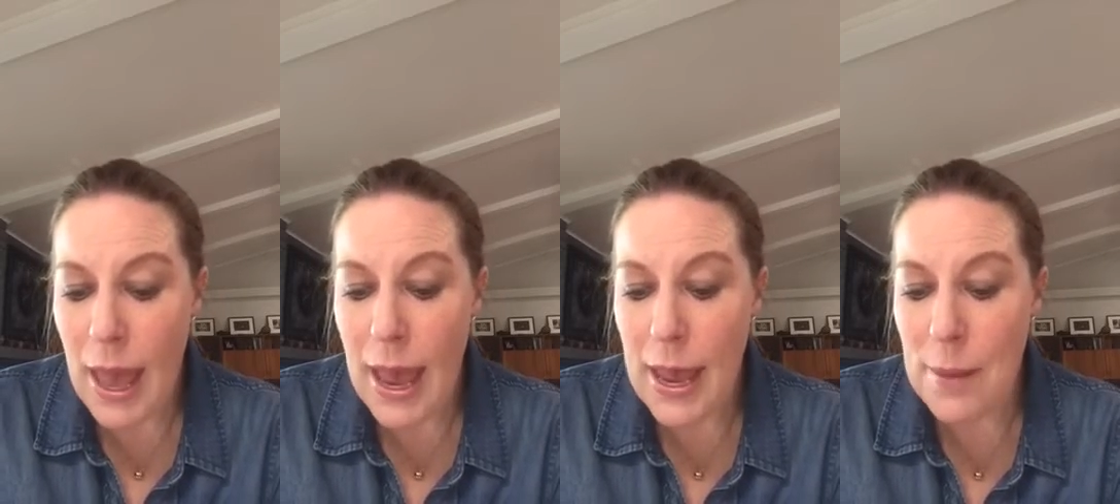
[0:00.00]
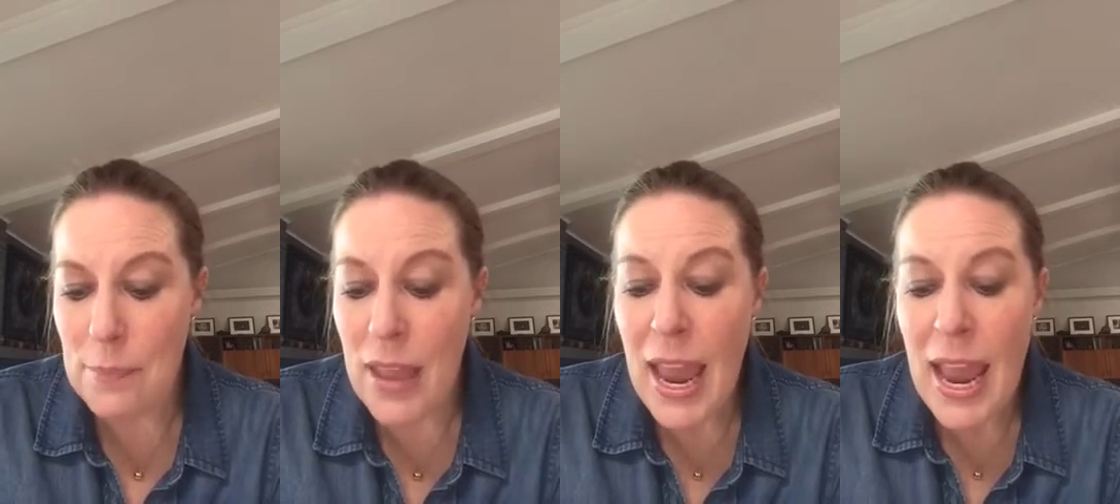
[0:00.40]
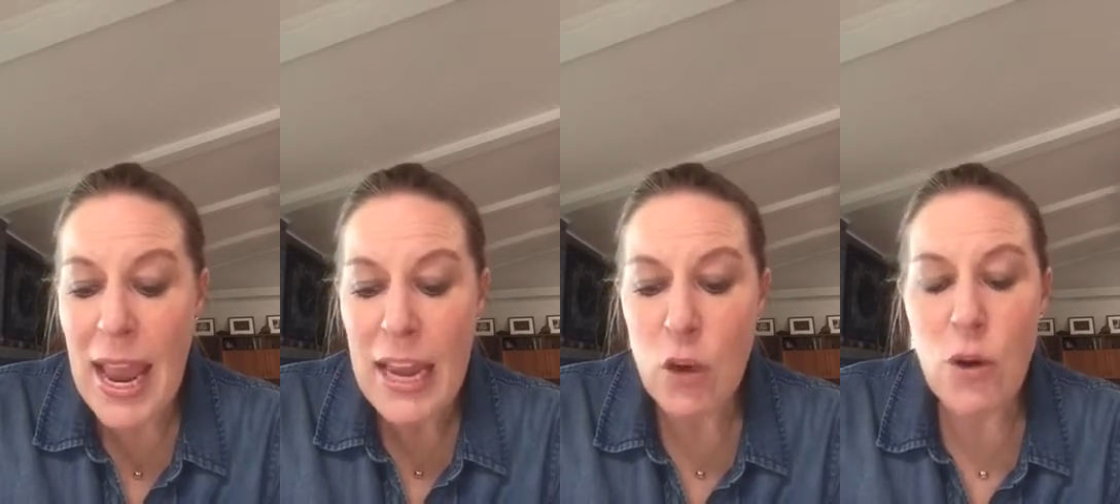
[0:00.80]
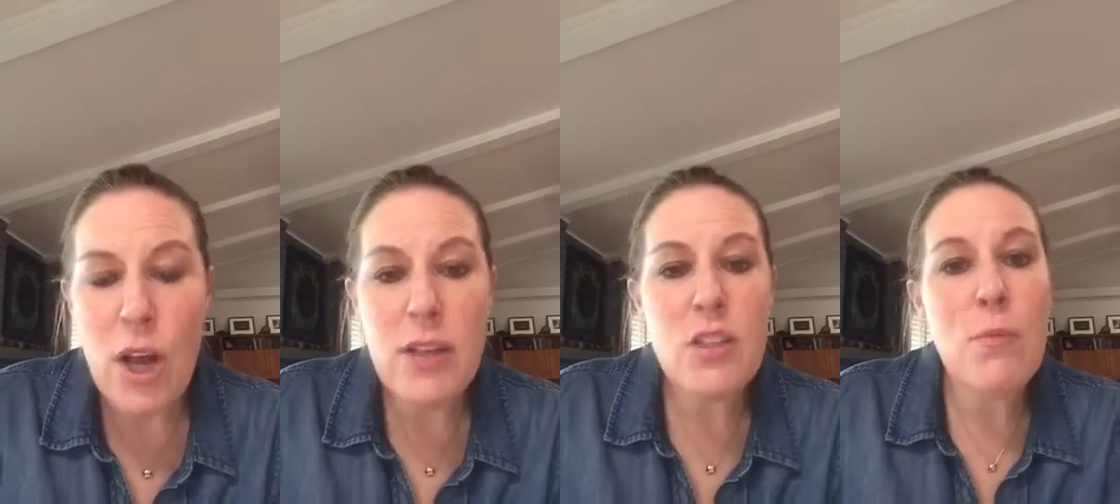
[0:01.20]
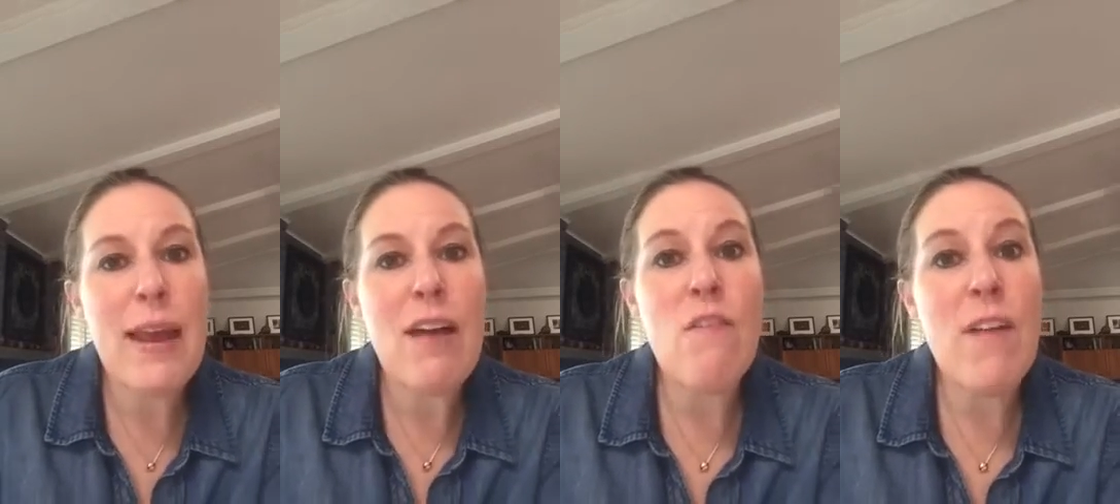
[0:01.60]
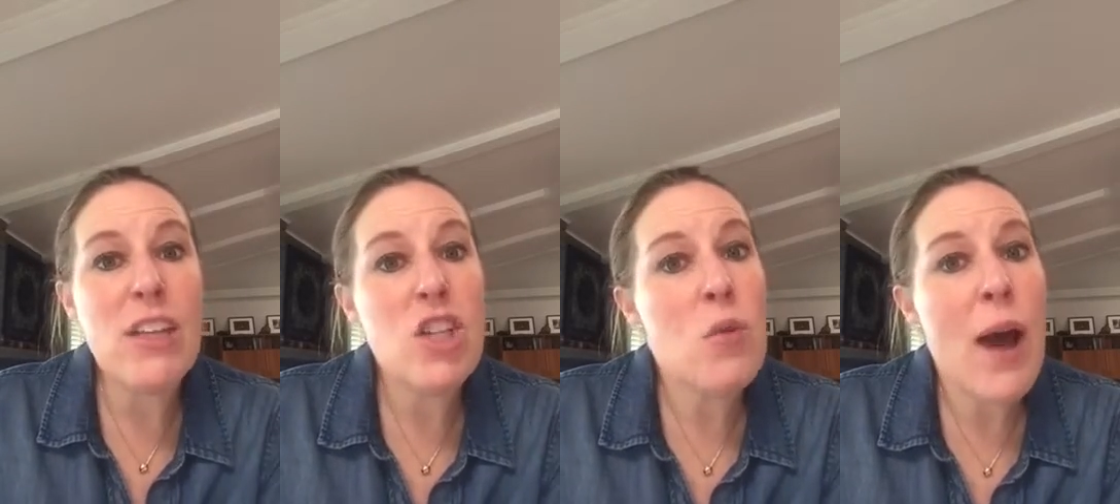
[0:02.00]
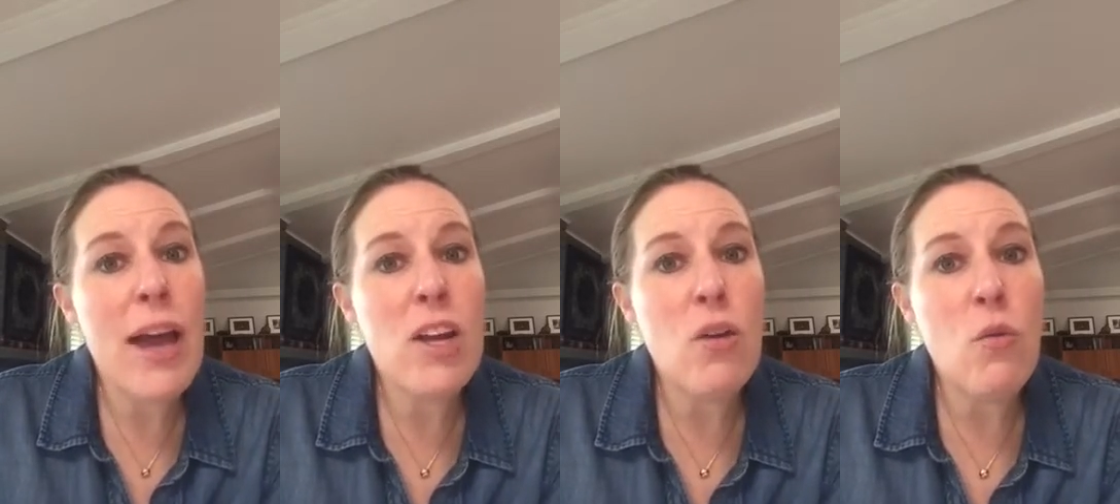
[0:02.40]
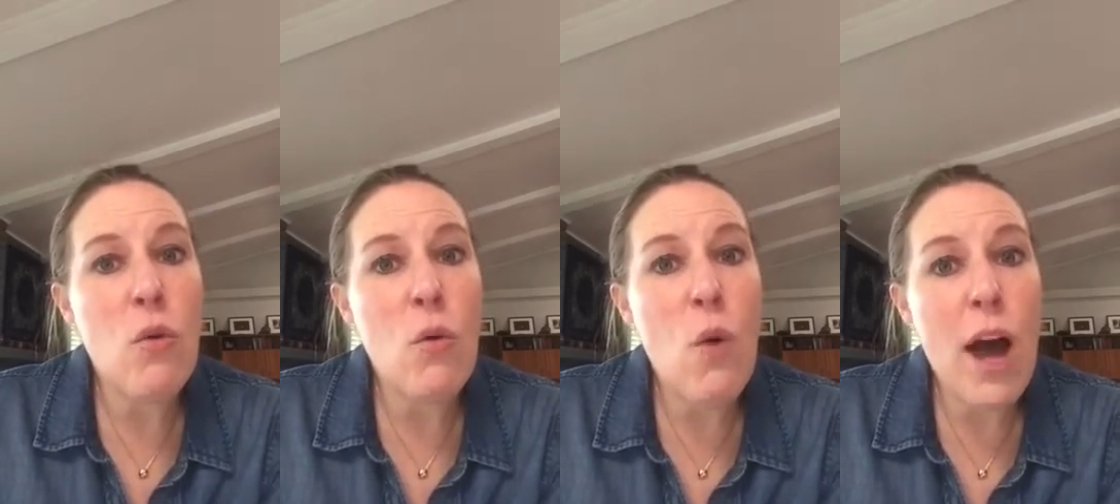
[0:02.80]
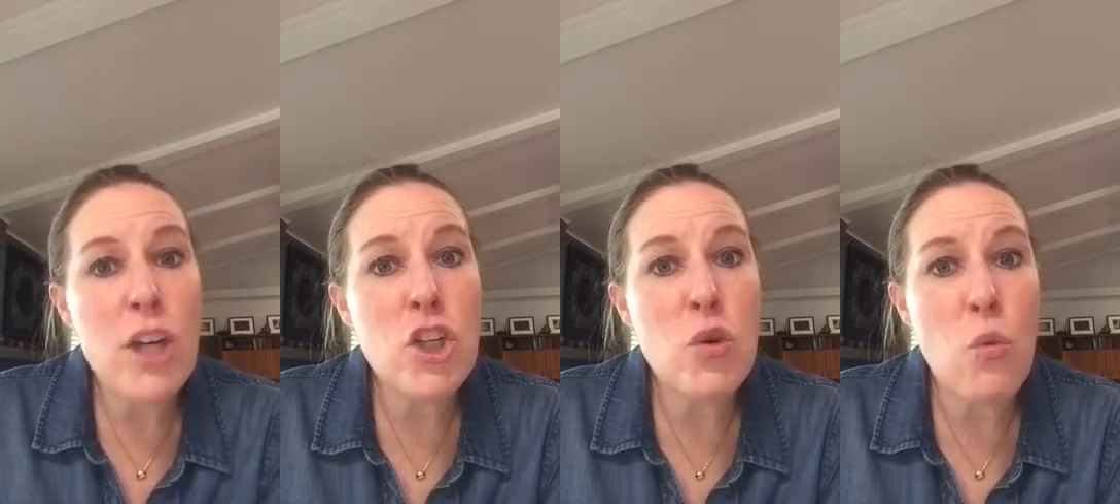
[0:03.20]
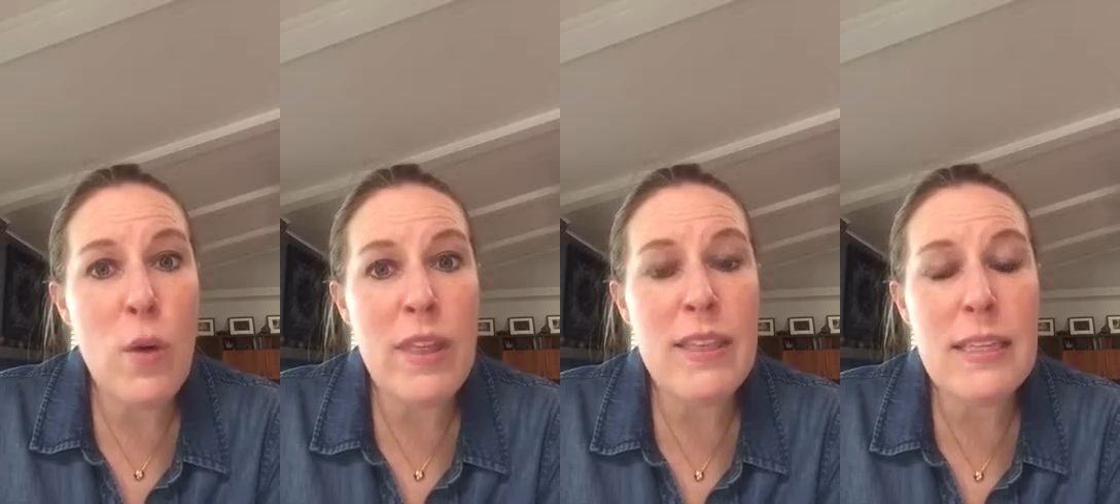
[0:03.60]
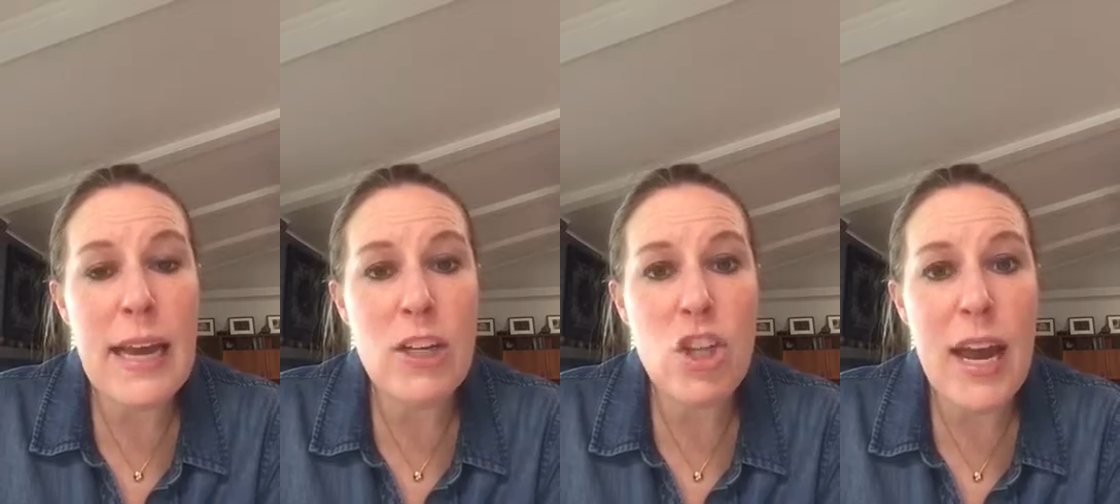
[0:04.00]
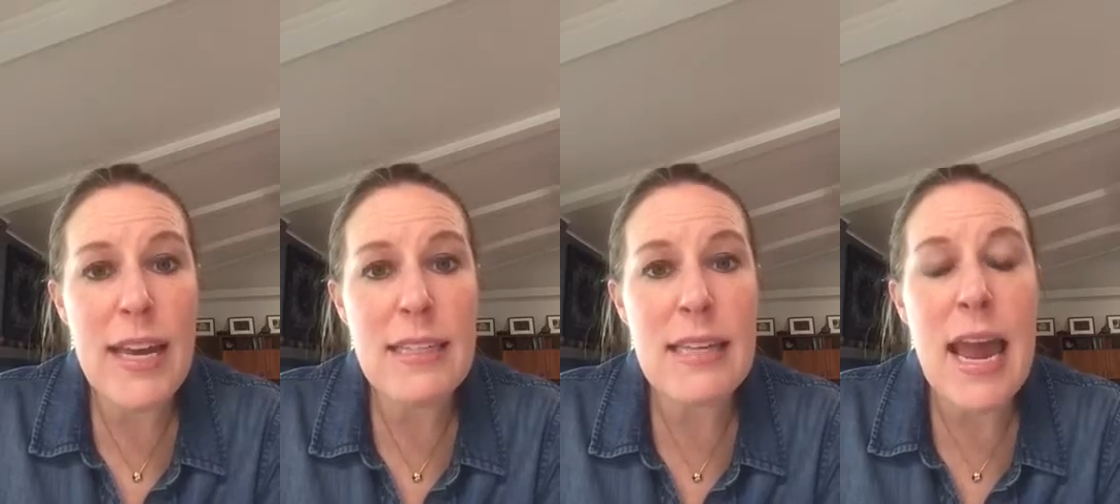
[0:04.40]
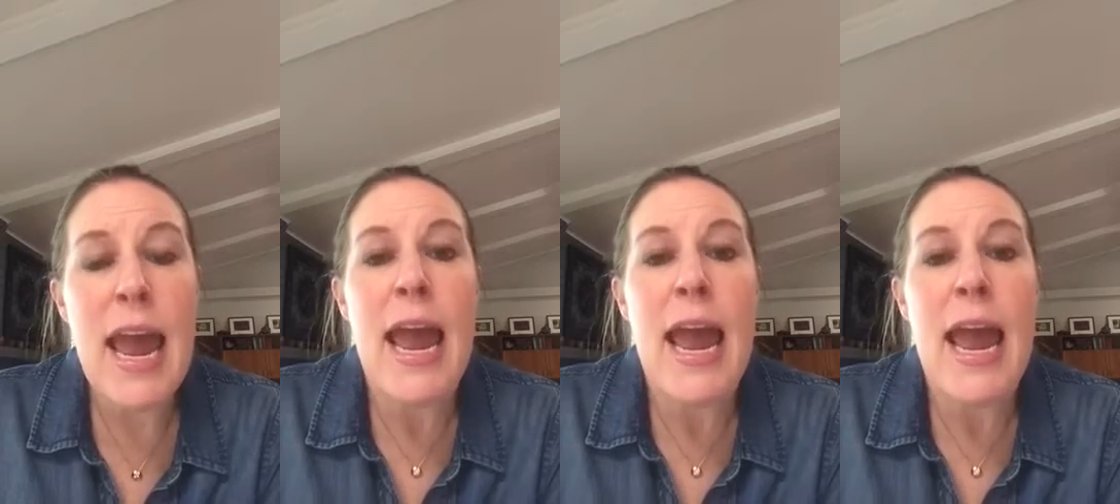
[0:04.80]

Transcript: Um, you can also make a veggie wa wash with digize.